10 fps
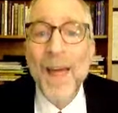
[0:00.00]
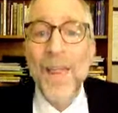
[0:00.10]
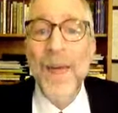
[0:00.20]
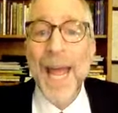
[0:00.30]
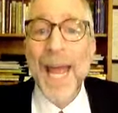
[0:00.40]

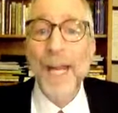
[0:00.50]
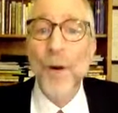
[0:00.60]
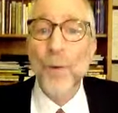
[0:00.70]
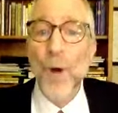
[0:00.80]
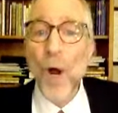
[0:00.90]

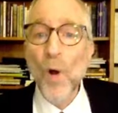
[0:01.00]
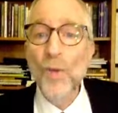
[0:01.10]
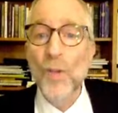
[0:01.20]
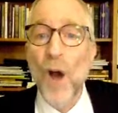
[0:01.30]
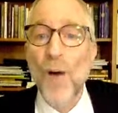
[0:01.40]
they
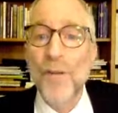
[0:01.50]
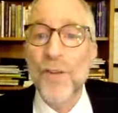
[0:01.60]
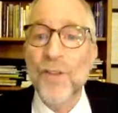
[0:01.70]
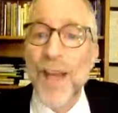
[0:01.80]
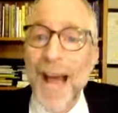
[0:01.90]
rose and
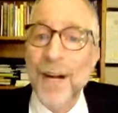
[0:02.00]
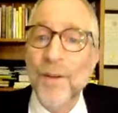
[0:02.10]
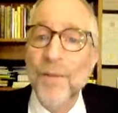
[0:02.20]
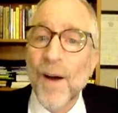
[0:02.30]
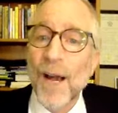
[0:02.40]
offered
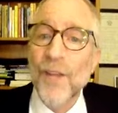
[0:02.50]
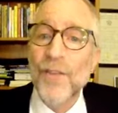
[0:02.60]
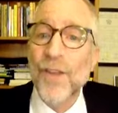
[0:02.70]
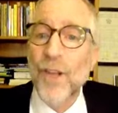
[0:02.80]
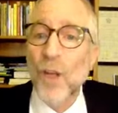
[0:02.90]

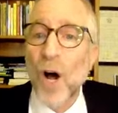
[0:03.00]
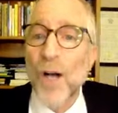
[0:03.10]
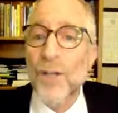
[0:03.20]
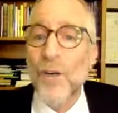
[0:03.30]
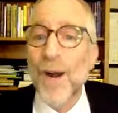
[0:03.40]
sacrifice, and the
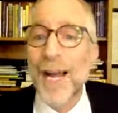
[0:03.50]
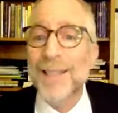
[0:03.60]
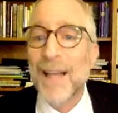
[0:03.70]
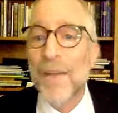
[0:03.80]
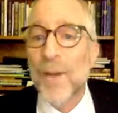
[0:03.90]
law
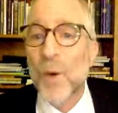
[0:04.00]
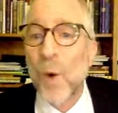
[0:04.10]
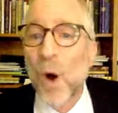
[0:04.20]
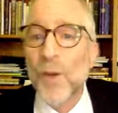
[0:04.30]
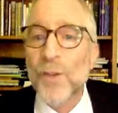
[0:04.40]
directs on the new
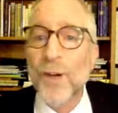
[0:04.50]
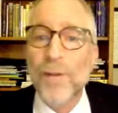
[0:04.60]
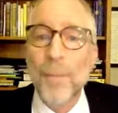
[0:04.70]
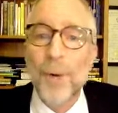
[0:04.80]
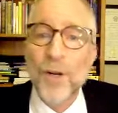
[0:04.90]
altar
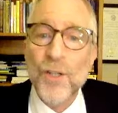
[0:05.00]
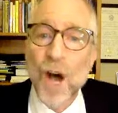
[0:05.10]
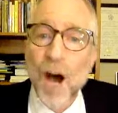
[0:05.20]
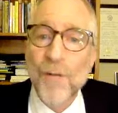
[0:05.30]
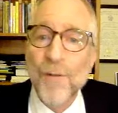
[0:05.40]
of the burnt
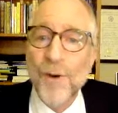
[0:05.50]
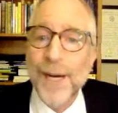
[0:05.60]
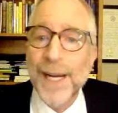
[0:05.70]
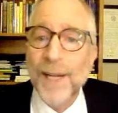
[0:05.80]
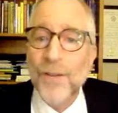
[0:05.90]

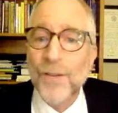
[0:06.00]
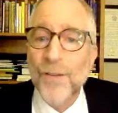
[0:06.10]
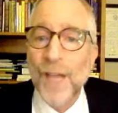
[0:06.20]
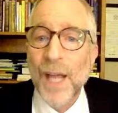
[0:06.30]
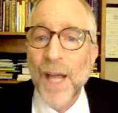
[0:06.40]
offerings.